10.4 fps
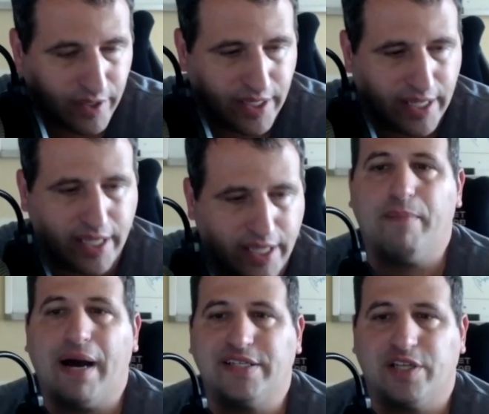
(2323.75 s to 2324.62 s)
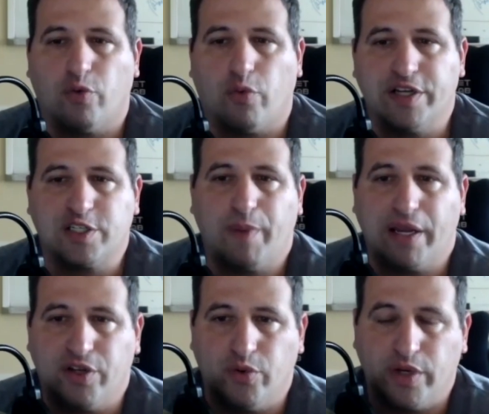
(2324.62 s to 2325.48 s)
you're minimizing
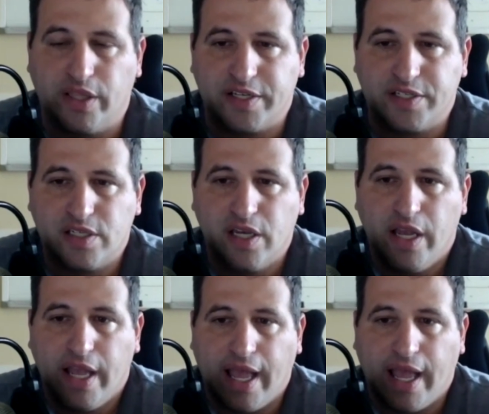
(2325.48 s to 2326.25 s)
risk by doing this.